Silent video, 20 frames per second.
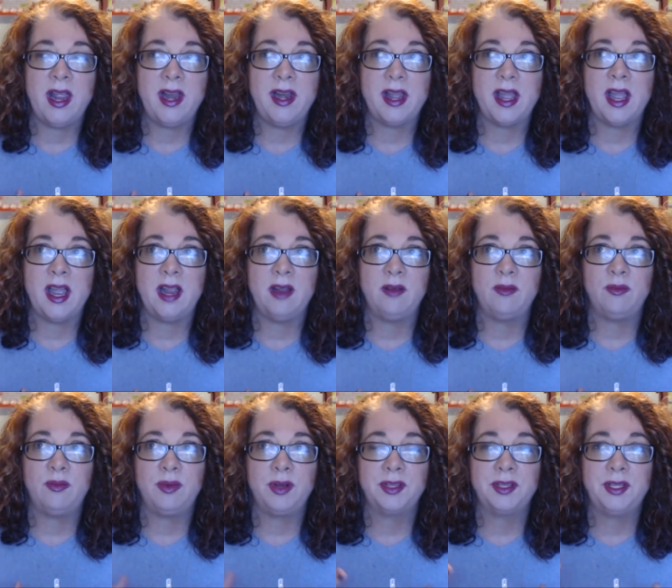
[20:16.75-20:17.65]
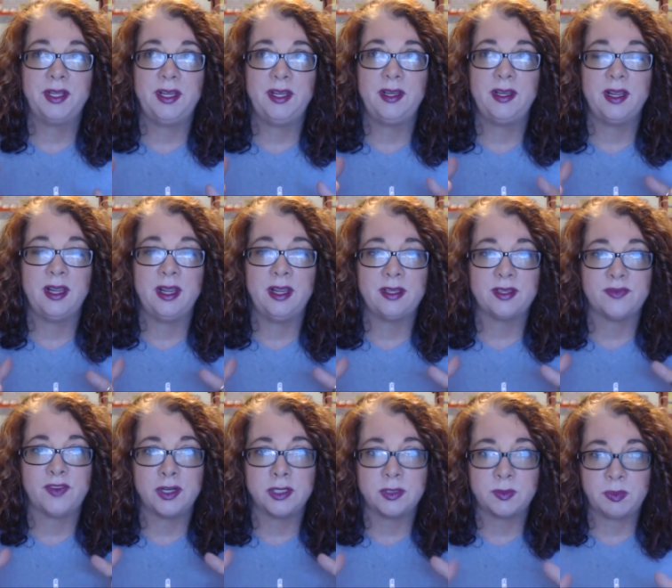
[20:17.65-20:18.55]
And I really,
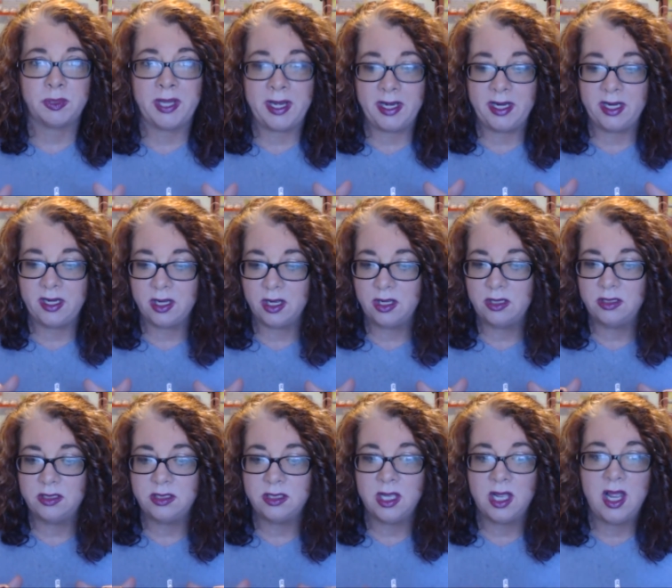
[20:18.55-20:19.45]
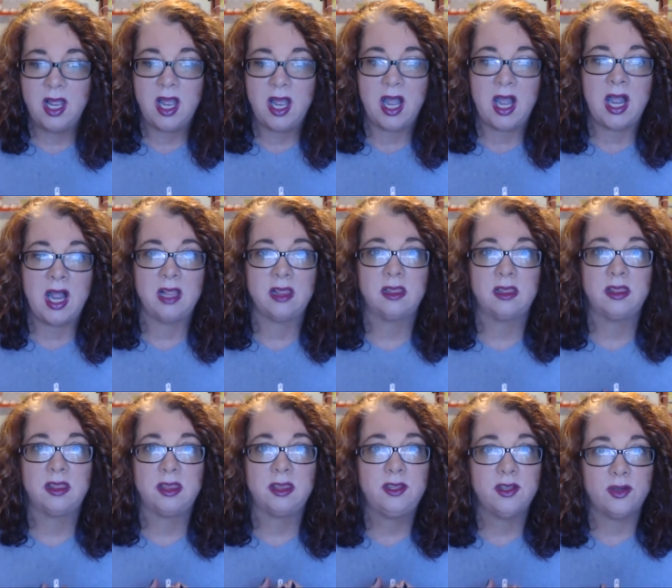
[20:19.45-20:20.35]
as far as planning goes,
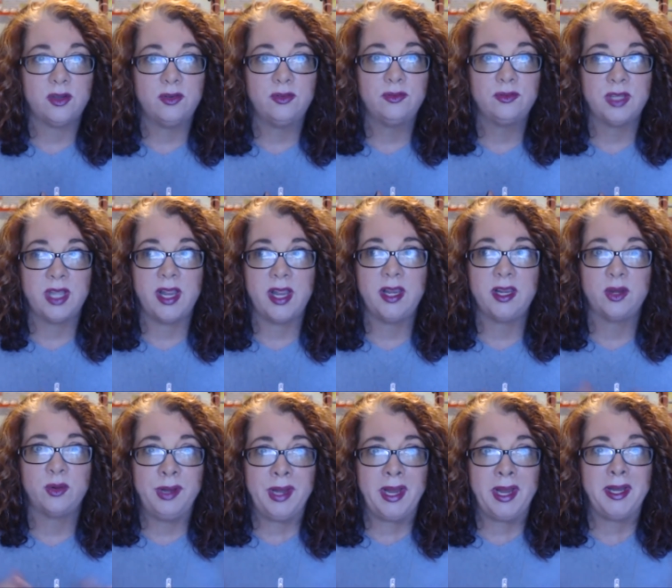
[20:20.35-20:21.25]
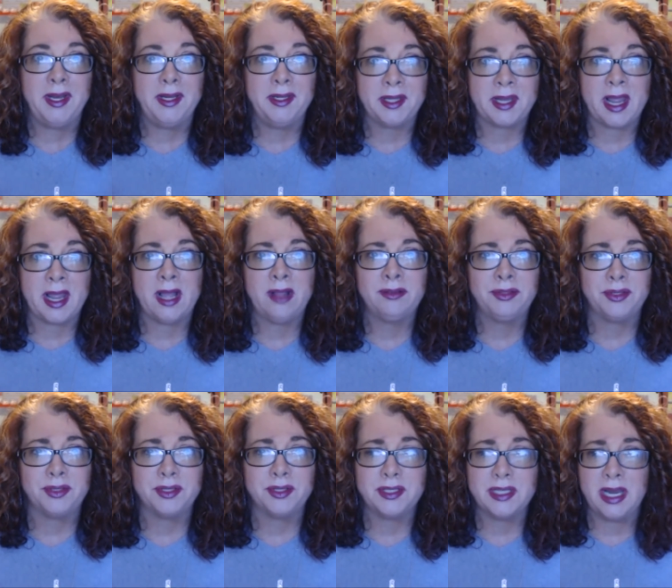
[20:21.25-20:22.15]
I don't like creating the
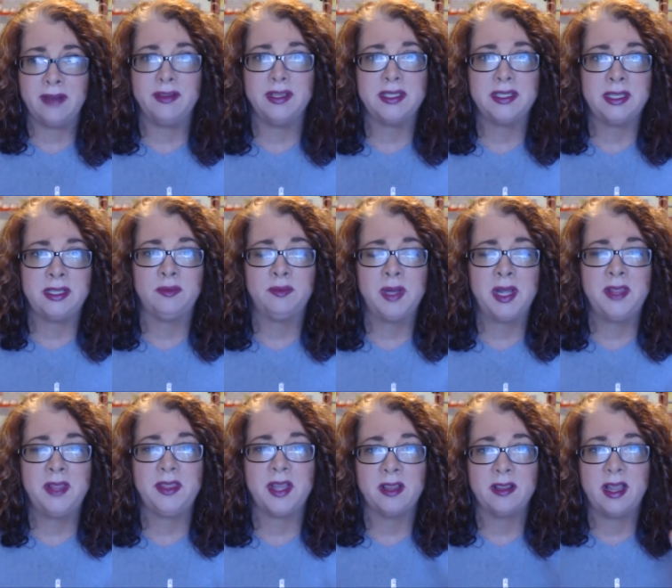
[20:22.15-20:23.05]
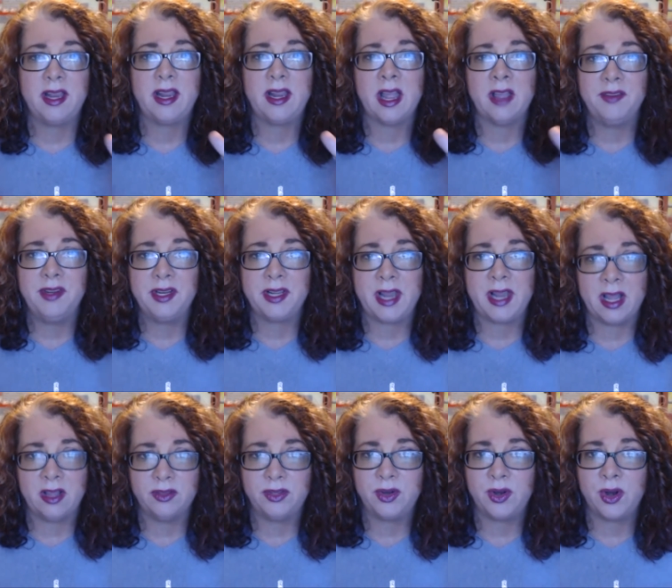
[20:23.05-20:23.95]
calendars every single month. I like having the
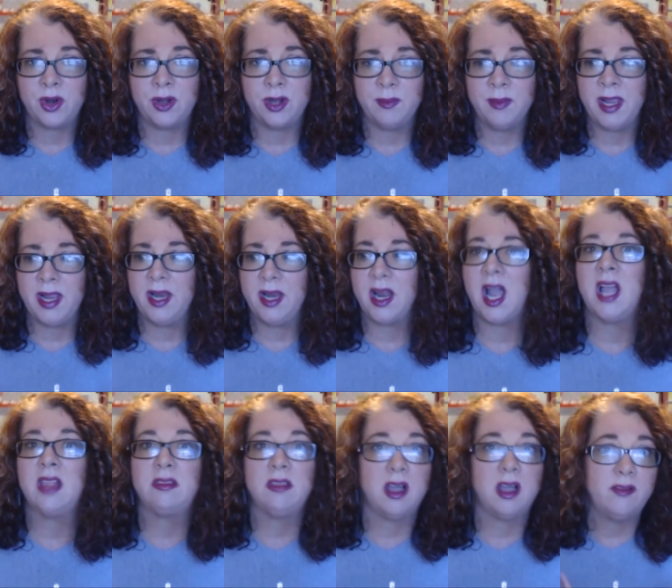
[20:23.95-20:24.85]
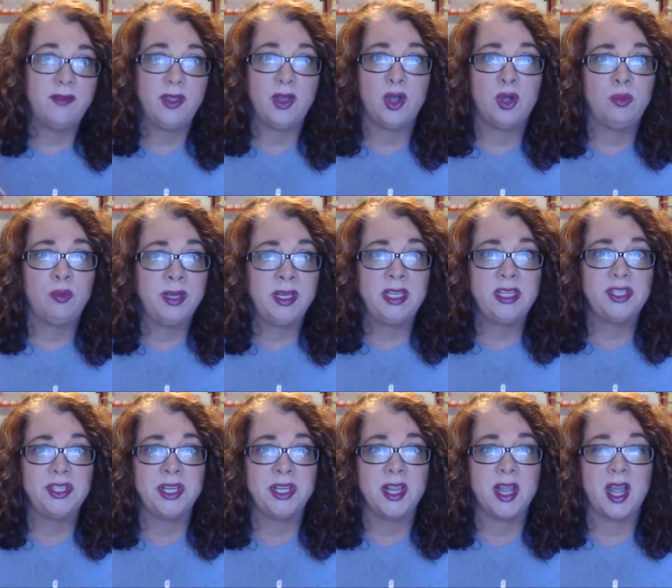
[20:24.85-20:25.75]
calendar already made. I love the
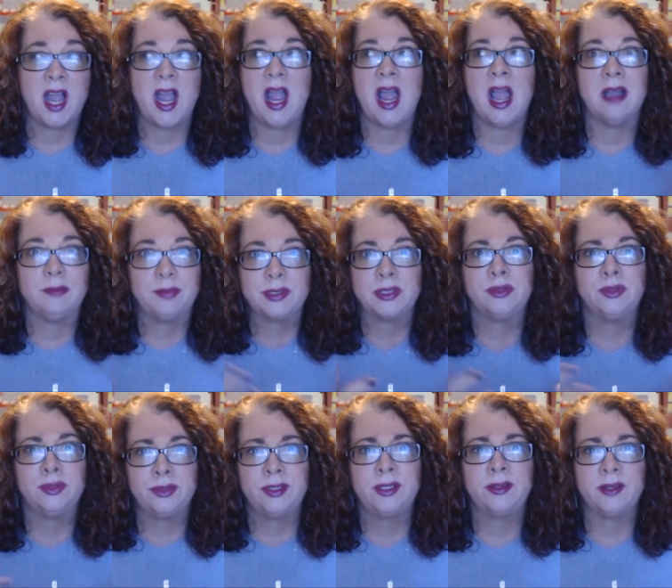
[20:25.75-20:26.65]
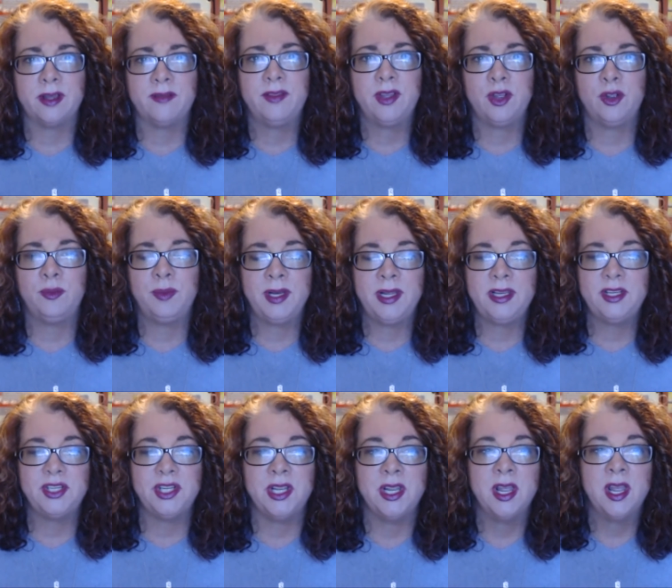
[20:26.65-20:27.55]
Hobonichi. I absolutely love the
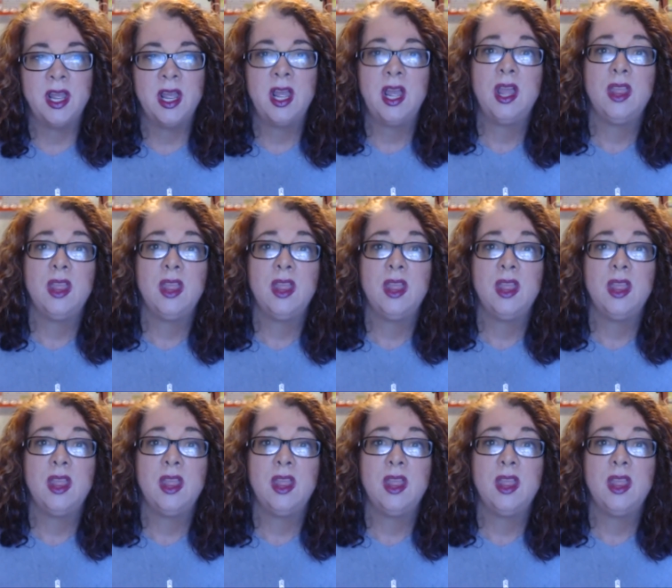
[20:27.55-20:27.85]
Hobonichi.